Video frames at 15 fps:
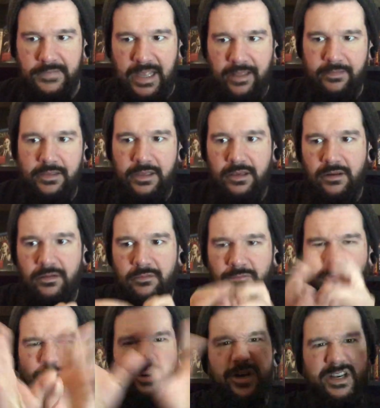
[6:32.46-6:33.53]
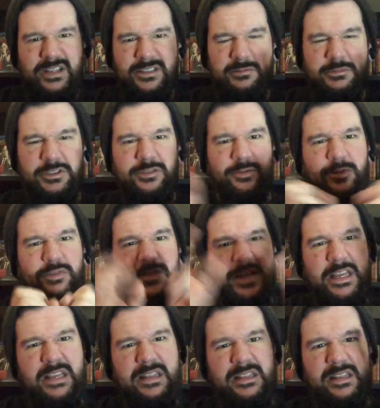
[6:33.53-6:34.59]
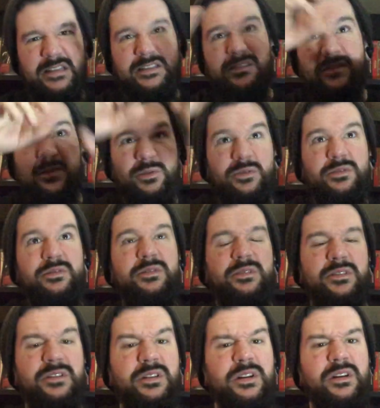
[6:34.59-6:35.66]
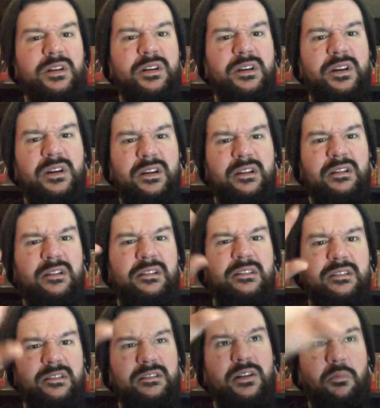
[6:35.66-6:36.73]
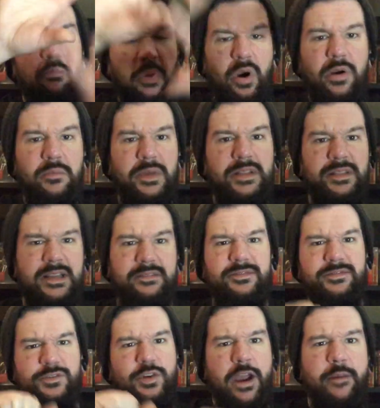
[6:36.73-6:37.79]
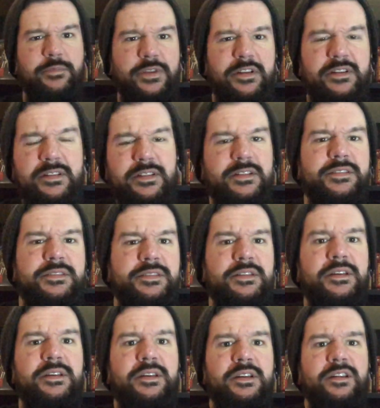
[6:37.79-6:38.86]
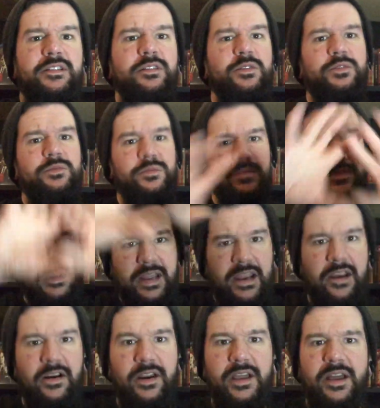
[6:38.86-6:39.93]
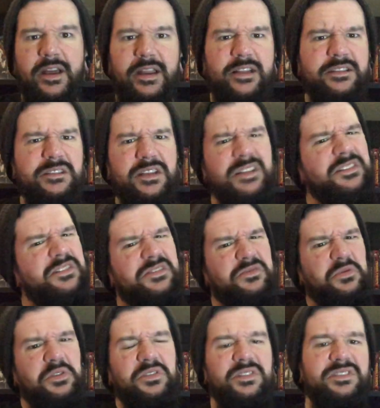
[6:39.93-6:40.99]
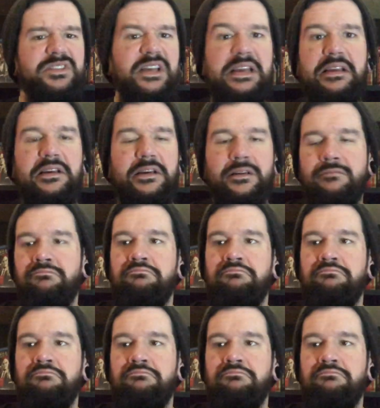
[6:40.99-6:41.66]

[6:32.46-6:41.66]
and the organism is sort of in this little compartment. They've trapped it in this little area, and it just sort of looks like